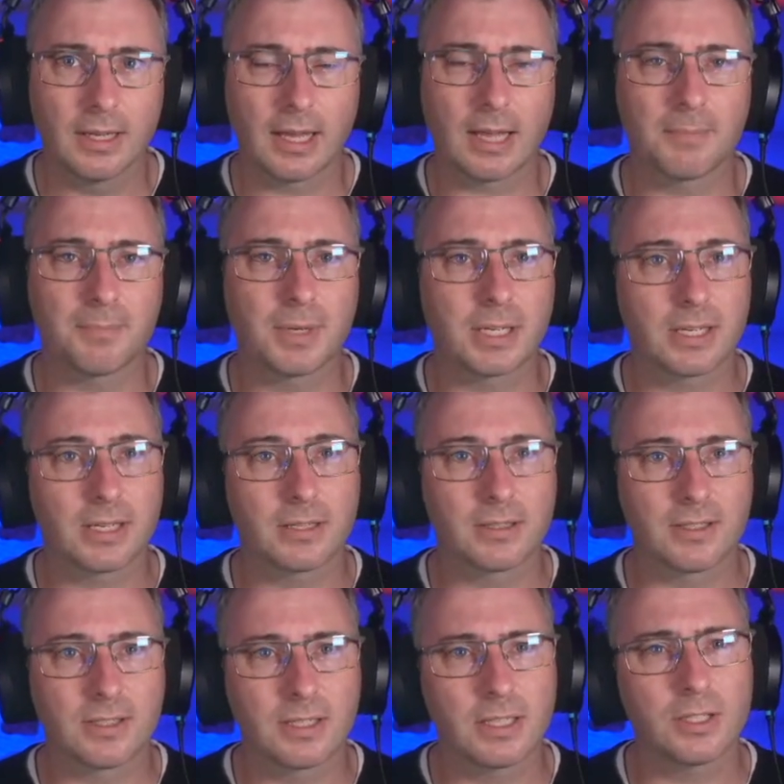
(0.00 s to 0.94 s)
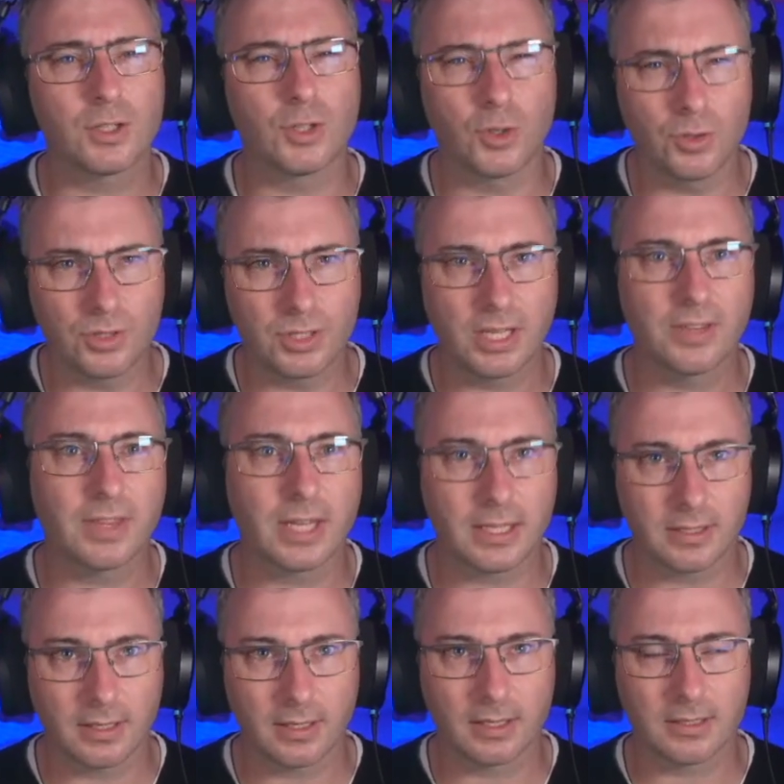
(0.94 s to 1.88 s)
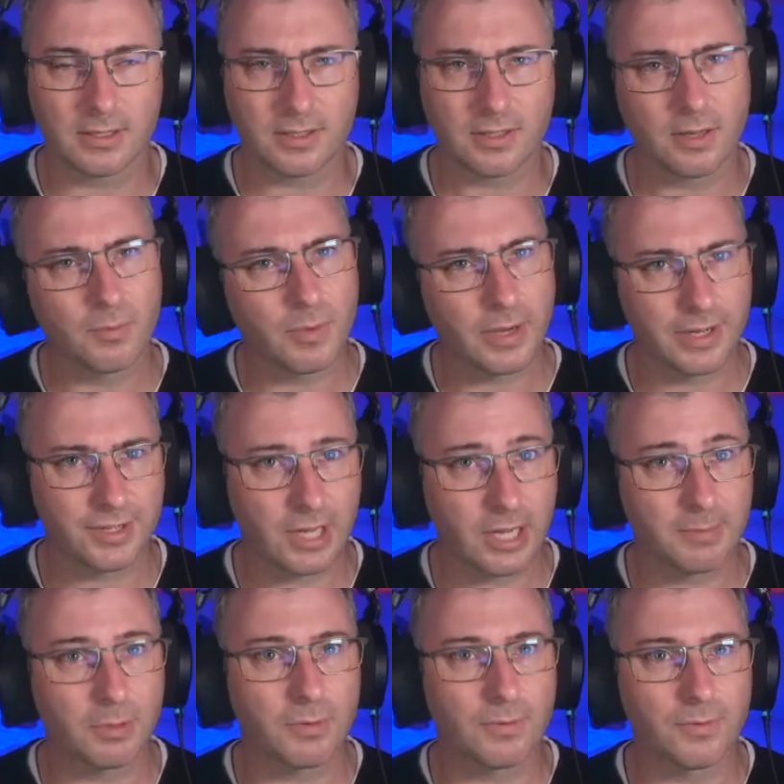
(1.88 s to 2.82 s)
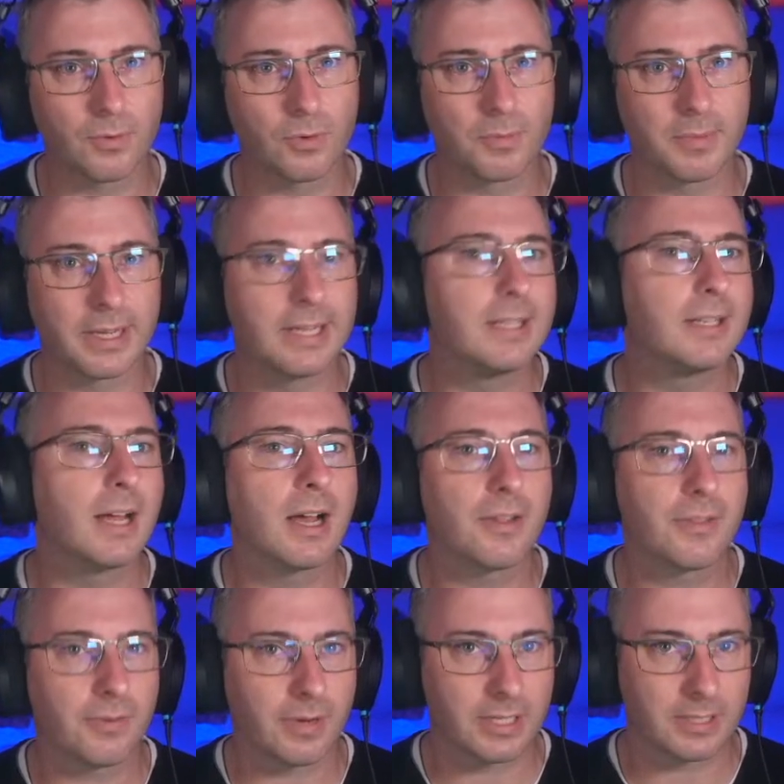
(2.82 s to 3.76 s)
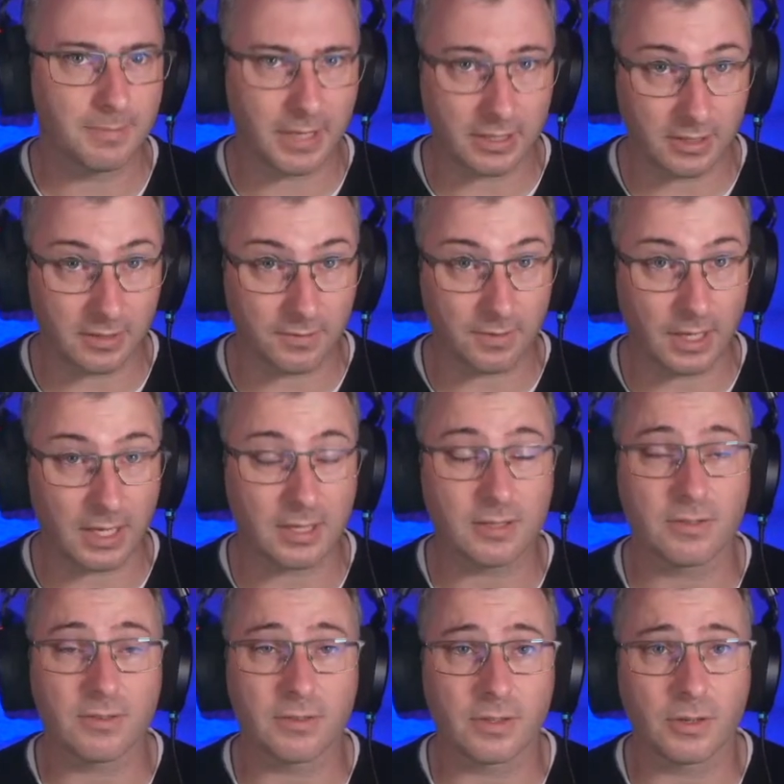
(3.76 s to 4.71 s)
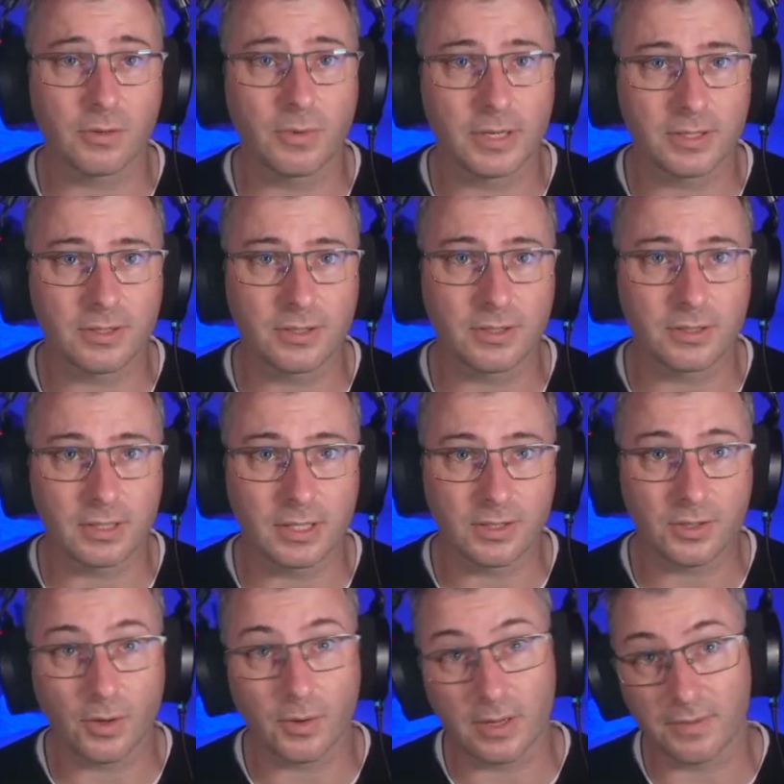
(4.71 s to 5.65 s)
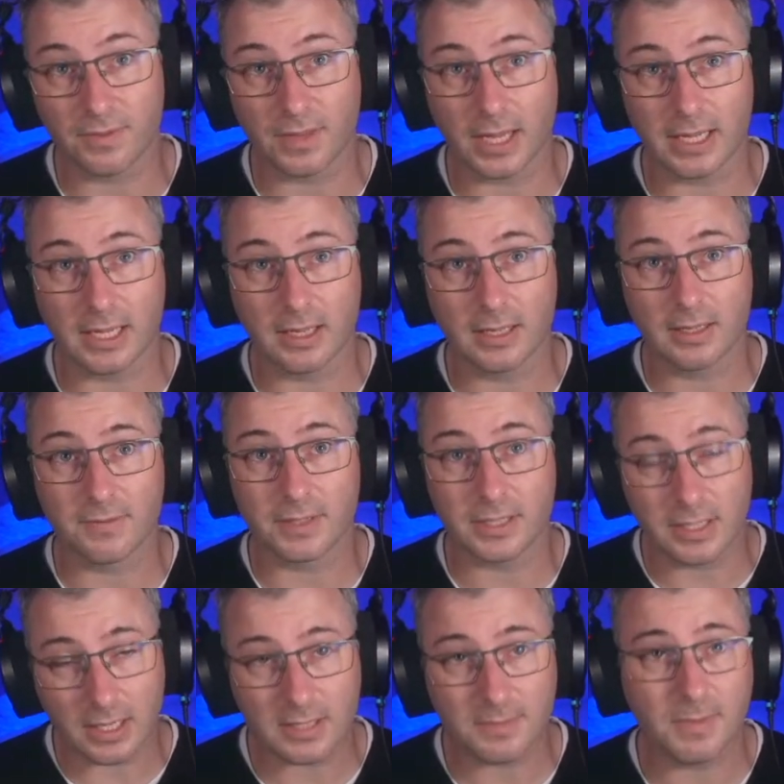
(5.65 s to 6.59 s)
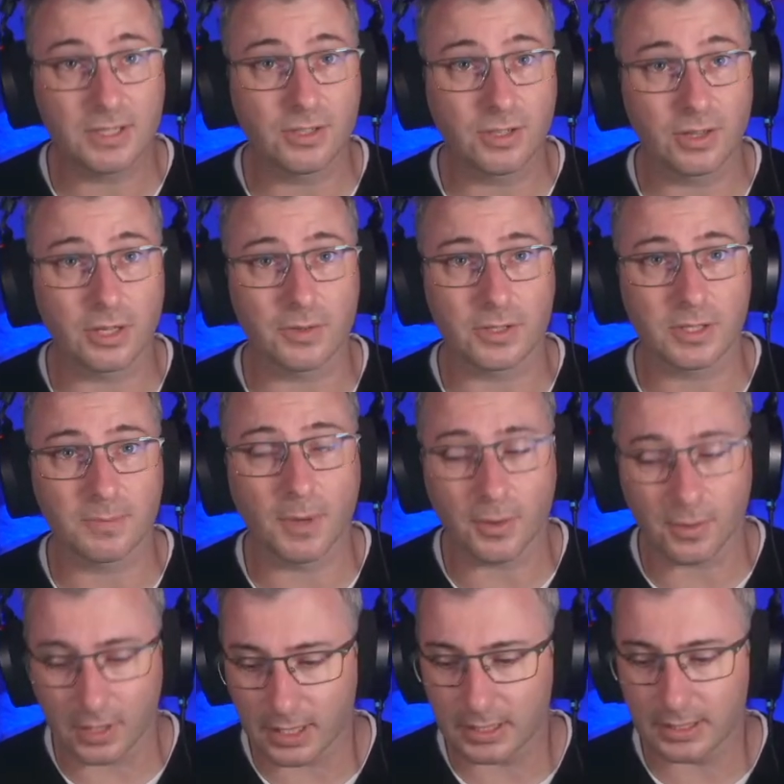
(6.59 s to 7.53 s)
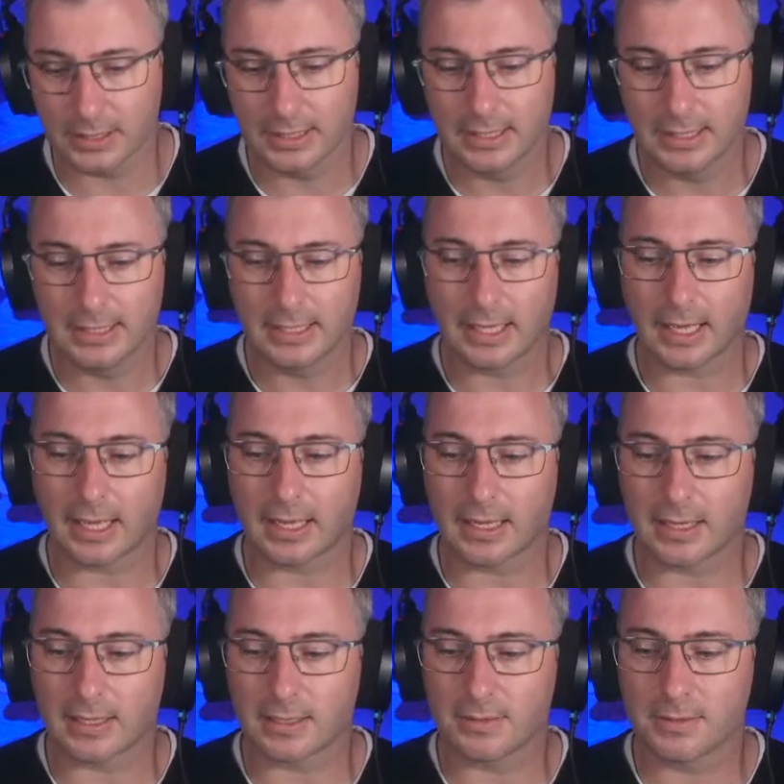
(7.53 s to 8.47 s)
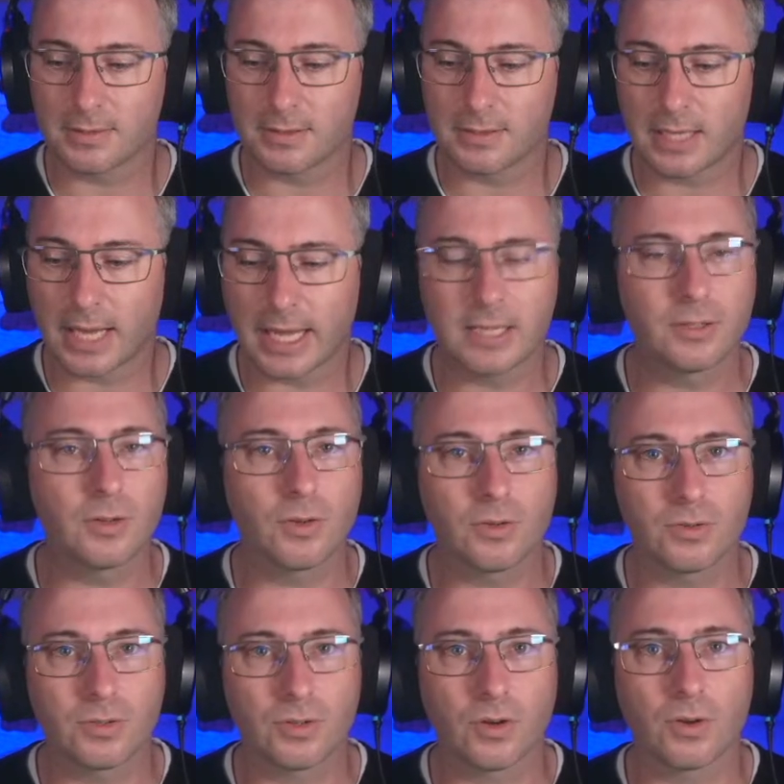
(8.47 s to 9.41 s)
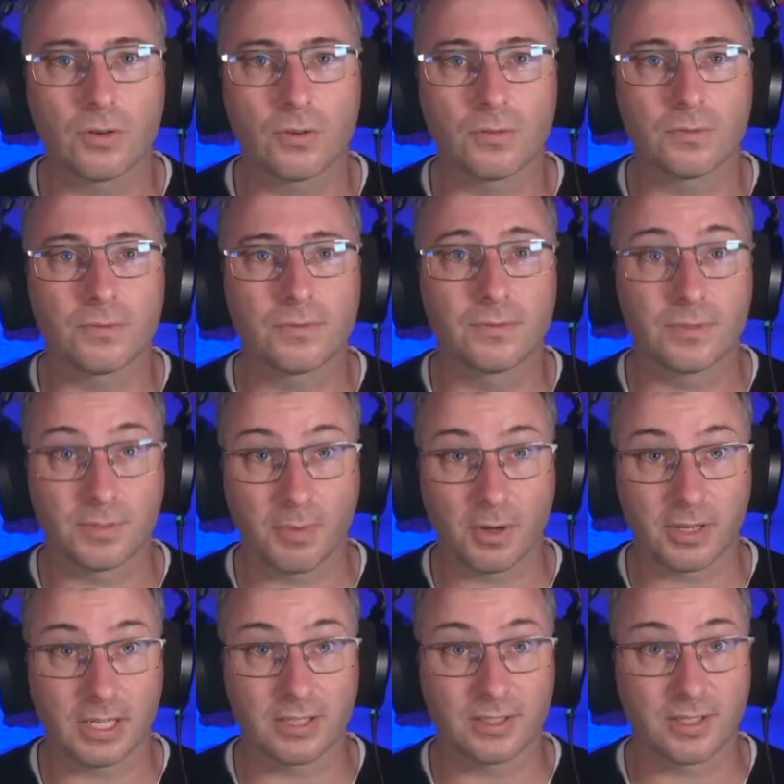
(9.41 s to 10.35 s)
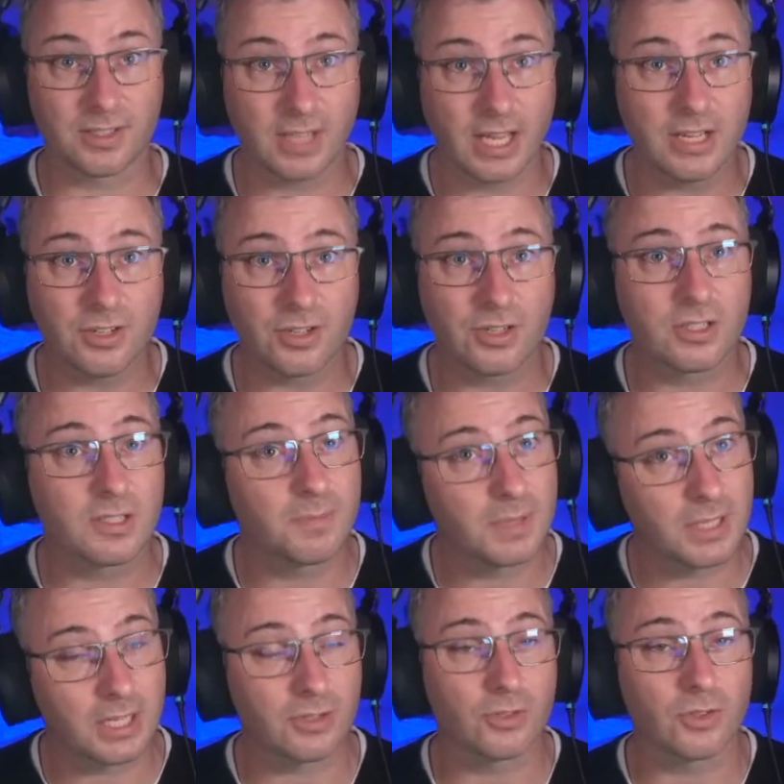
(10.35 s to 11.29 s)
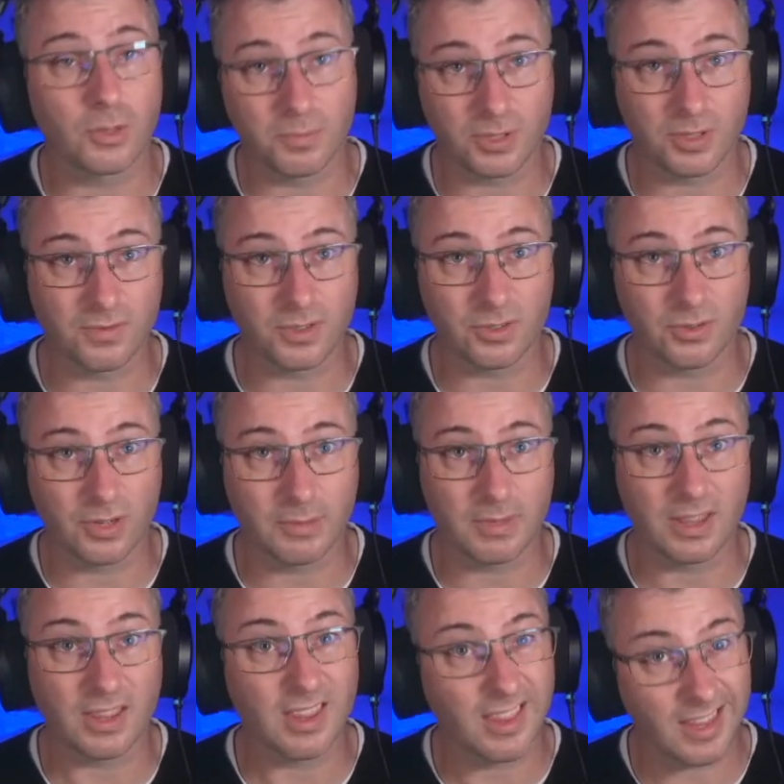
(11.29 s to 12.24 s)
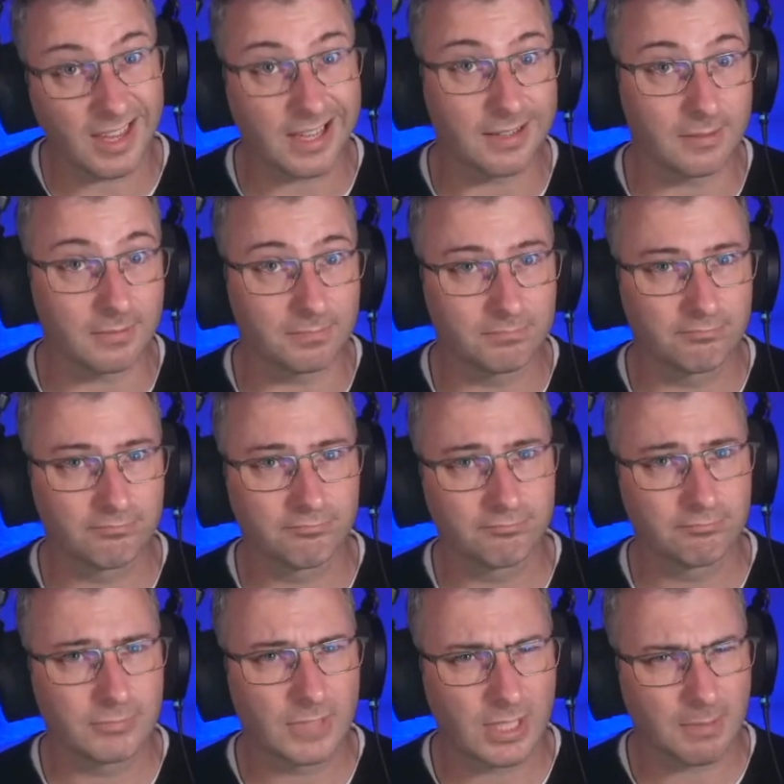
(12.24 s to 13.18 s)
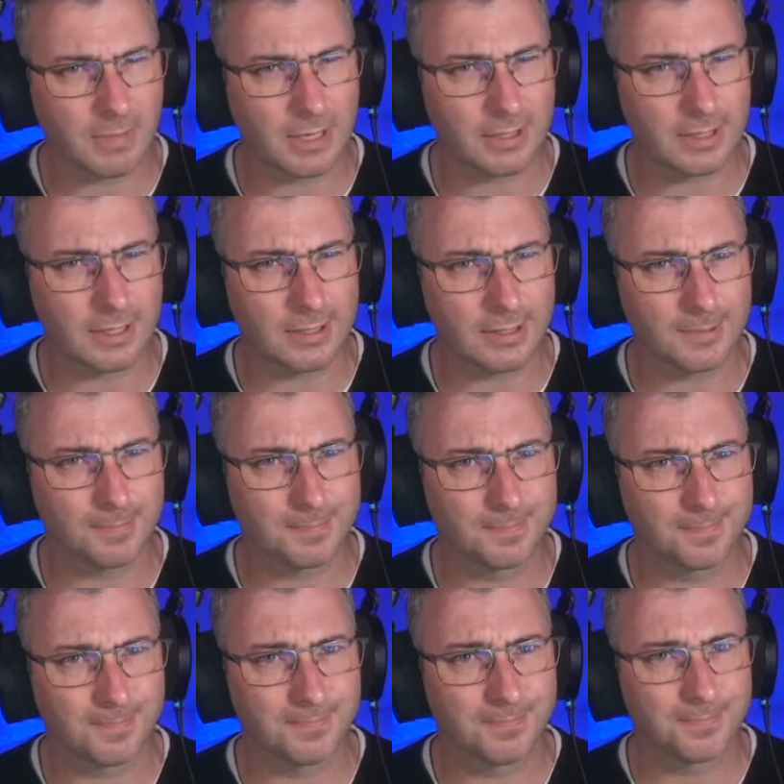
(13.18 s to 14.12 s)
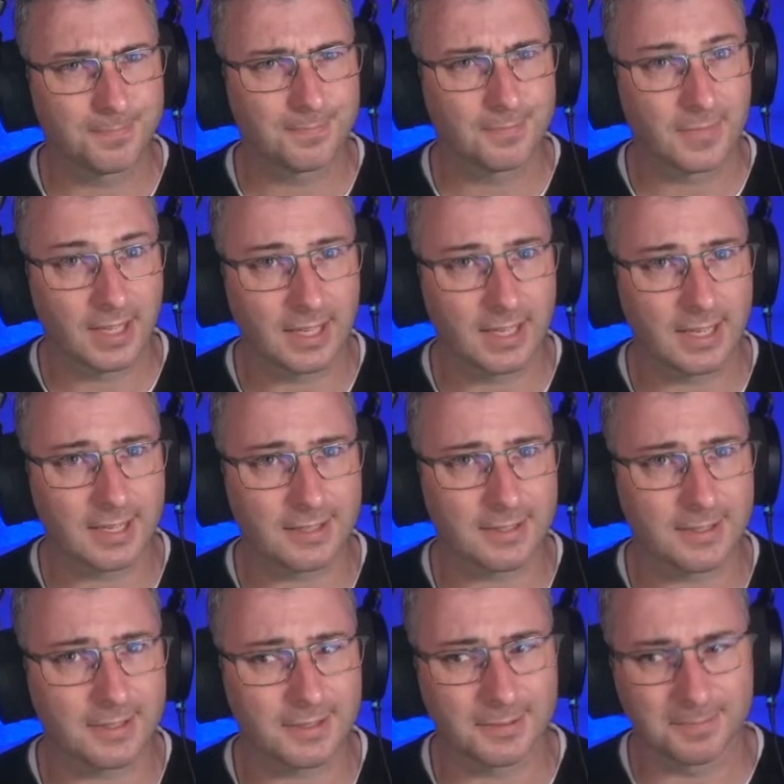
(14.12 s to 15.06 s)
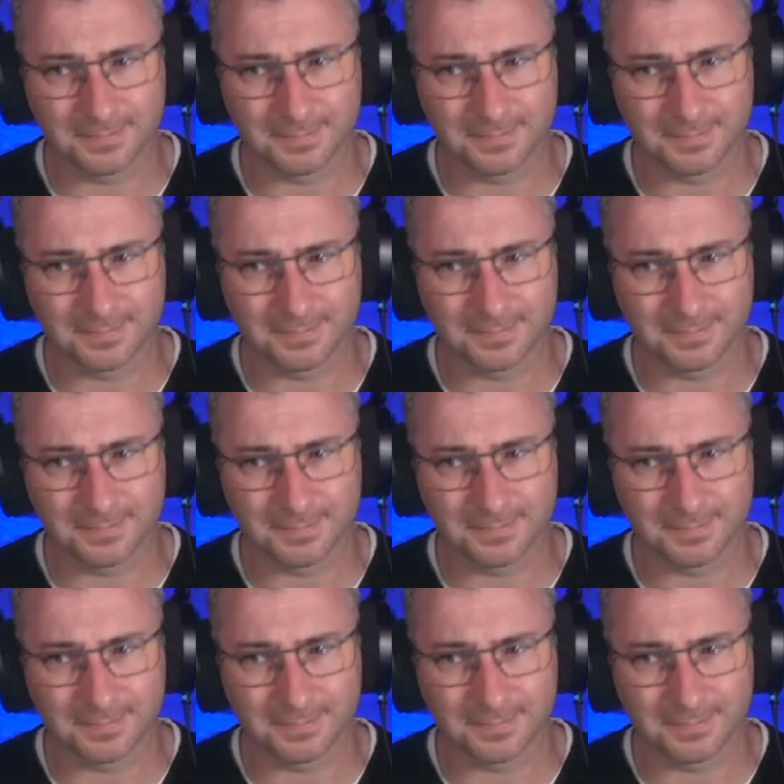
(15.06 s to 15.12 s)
but consider using that in some way, shape or form in other aspects of answering the question. And so if it does mention they're a smoker, take note of smoking cessation as a potential option for treatment then. Does that make sense? Excellent.